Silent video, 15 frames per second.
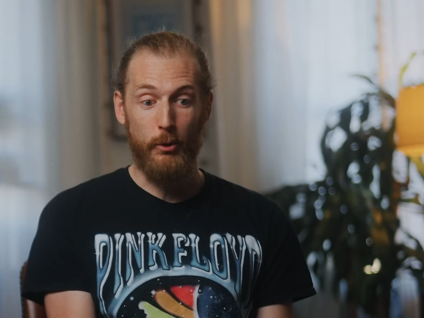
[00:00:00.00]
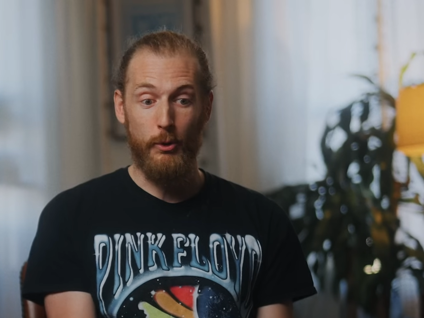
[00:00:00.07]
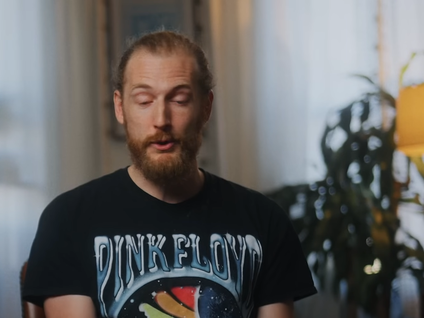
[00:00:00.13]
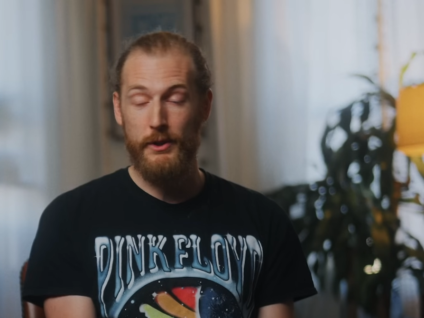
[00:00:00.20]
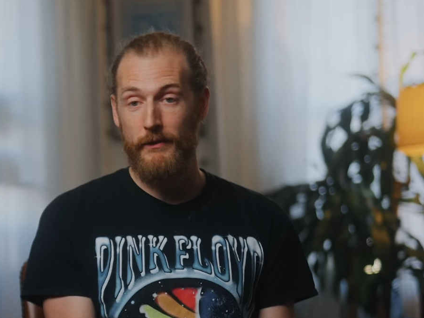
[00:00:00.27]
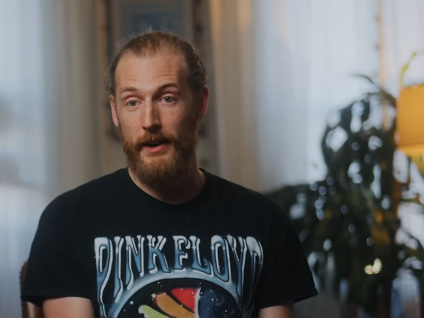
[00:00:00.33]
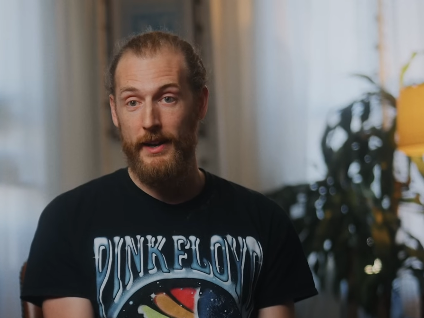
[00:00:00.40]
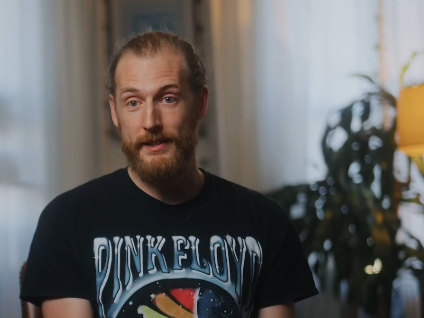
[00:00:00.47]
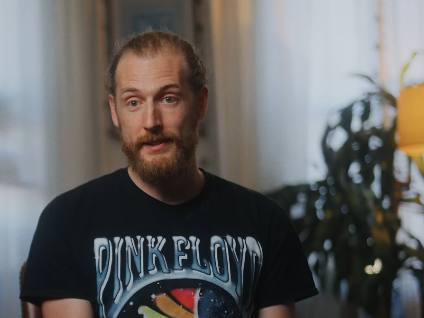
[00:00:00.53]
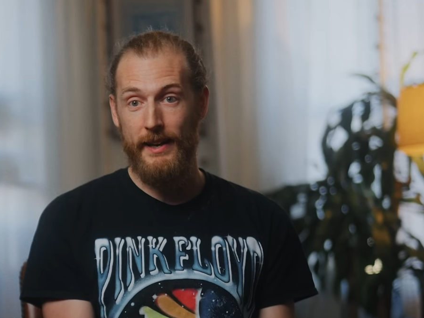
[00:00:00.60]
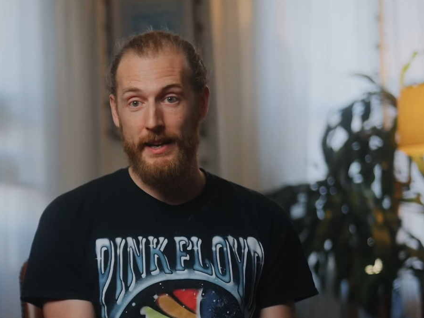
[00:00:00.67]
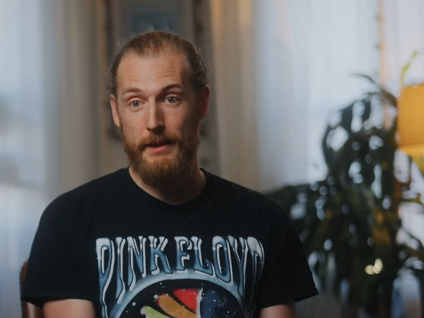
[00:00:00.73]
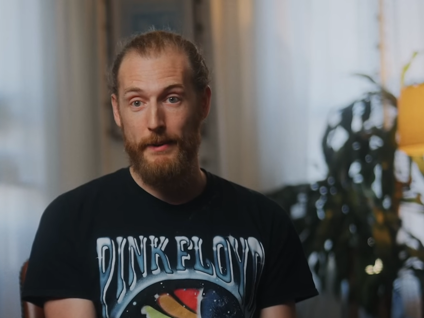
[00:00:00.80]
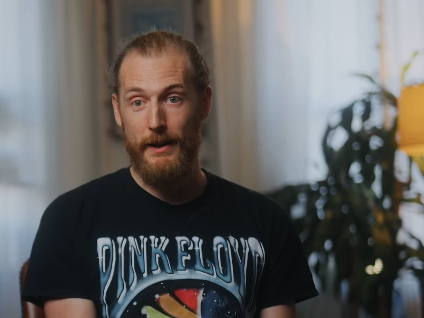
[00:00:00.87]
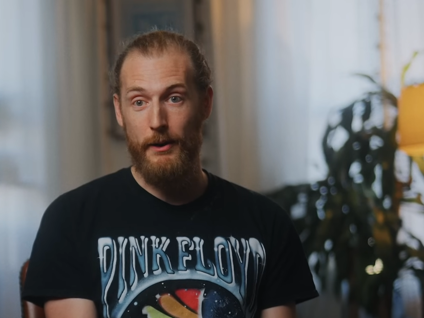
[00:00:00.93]
also very
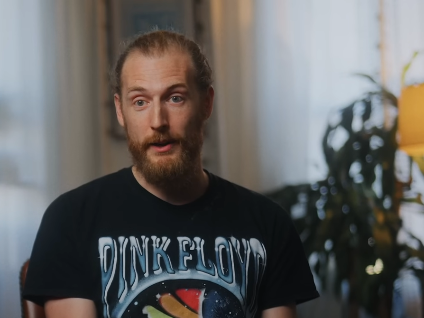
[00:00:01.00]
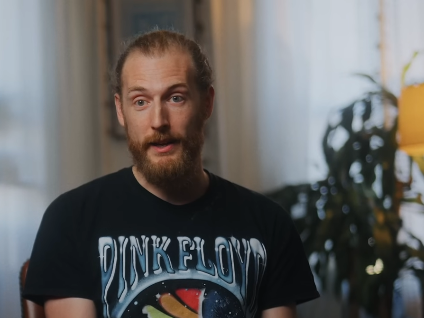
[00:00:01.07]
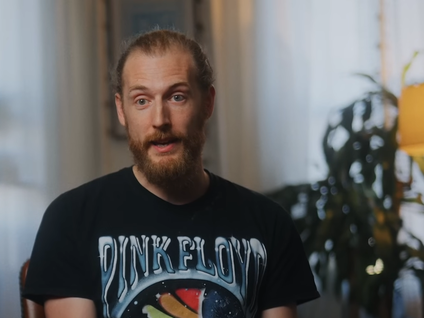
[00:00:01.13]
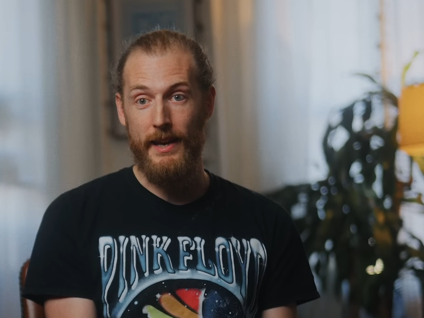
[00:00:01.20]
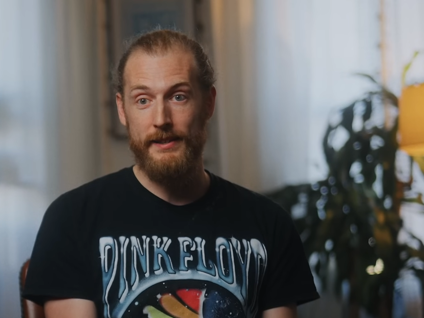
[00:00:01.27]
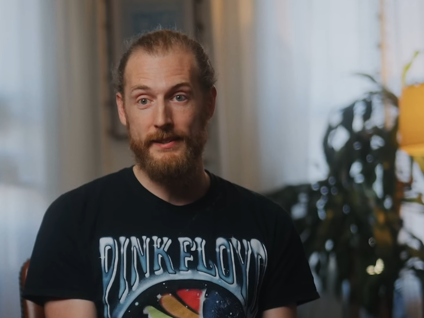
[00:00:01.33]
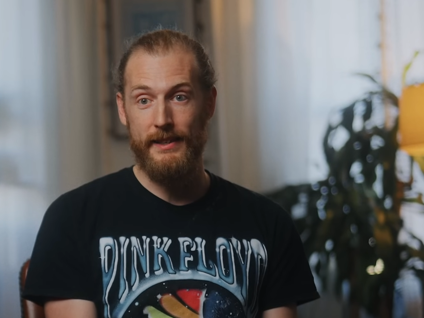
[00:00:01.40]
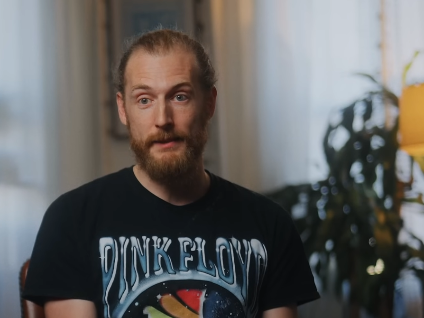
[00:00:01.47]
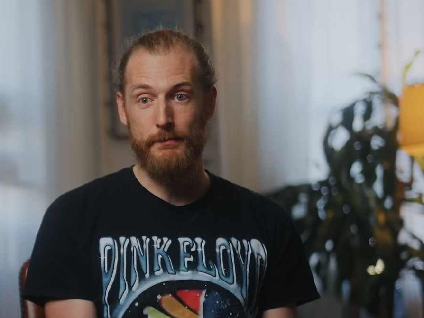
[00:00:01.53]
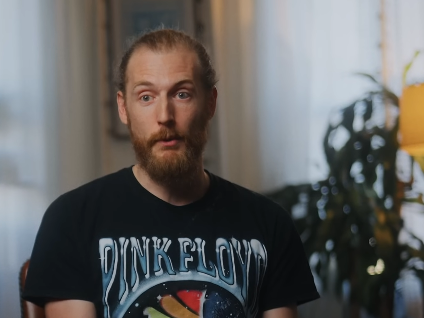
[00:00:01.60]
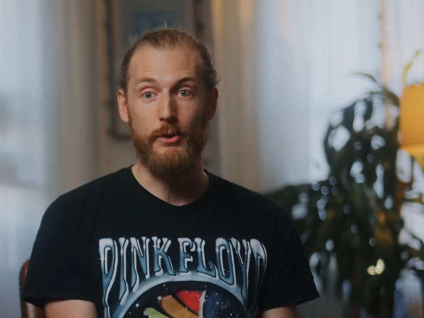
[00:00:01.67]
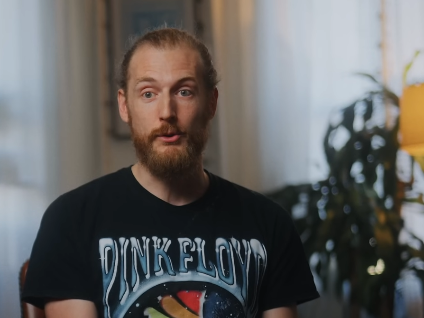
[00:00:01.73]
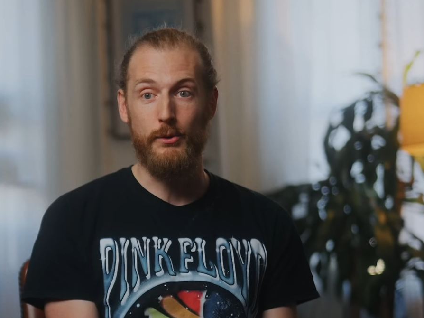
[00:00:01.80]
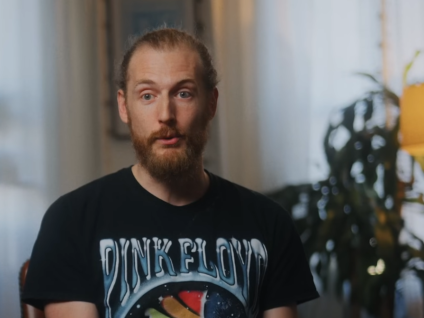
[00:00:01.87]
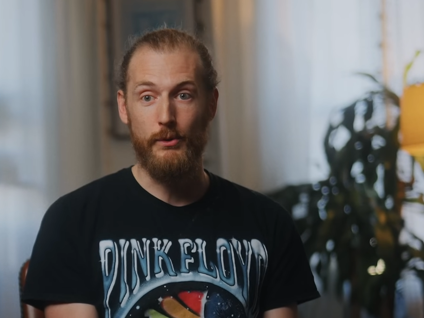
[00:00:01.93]
excited about ES6
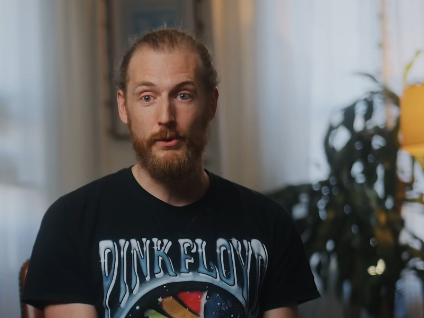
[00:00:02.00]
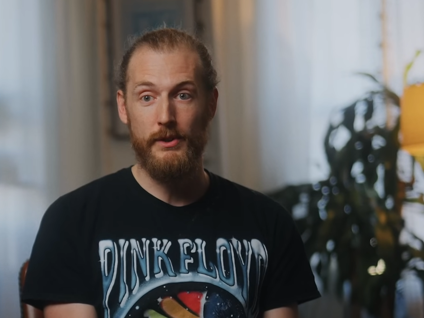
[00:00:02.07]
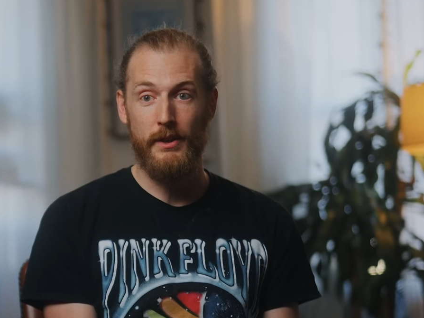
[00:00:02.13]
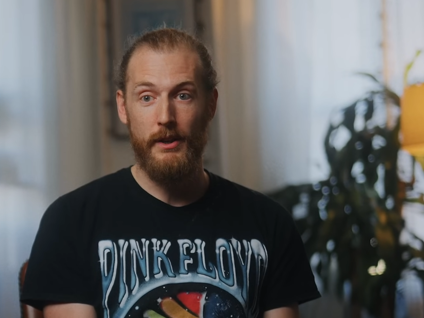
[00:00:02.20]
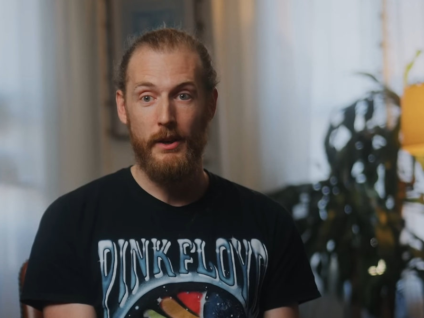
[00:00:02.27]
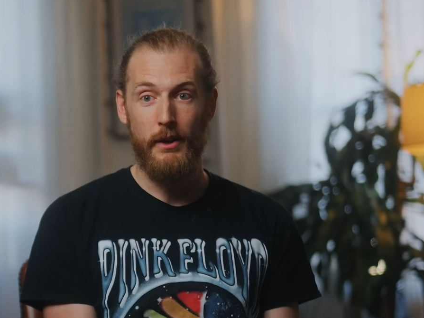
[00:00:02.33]
modules,